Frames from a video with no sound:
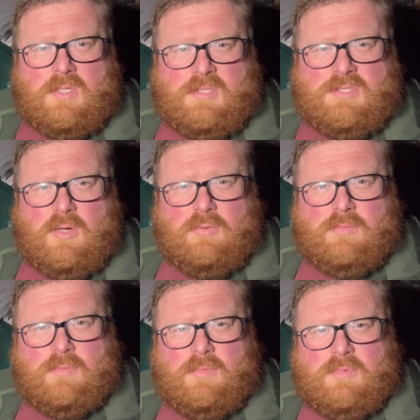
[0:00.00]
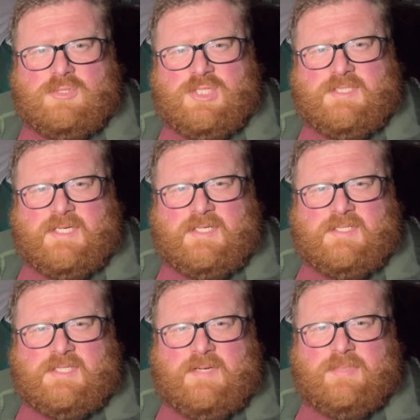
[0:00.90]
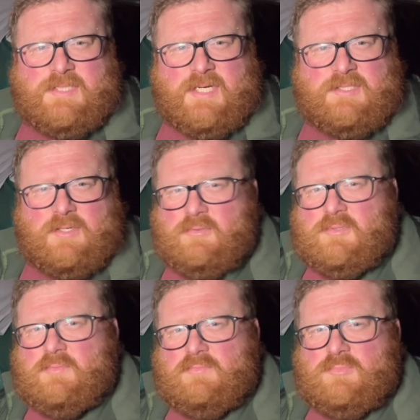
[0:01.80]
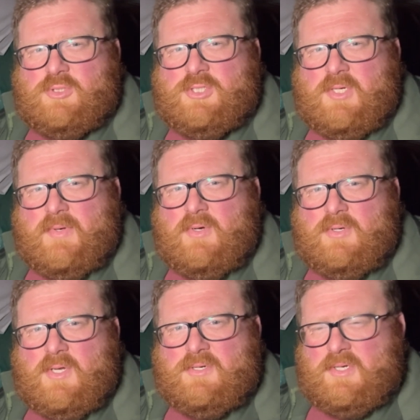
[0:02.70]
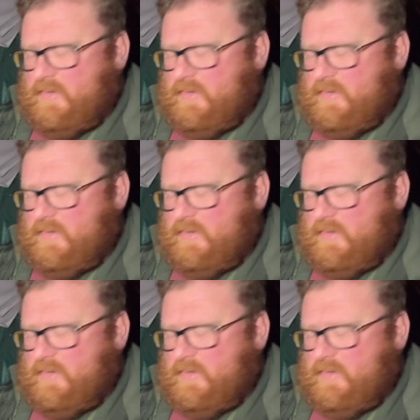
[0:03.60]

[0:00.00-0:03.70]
So, chitting seed potatoes. Should you do it or not do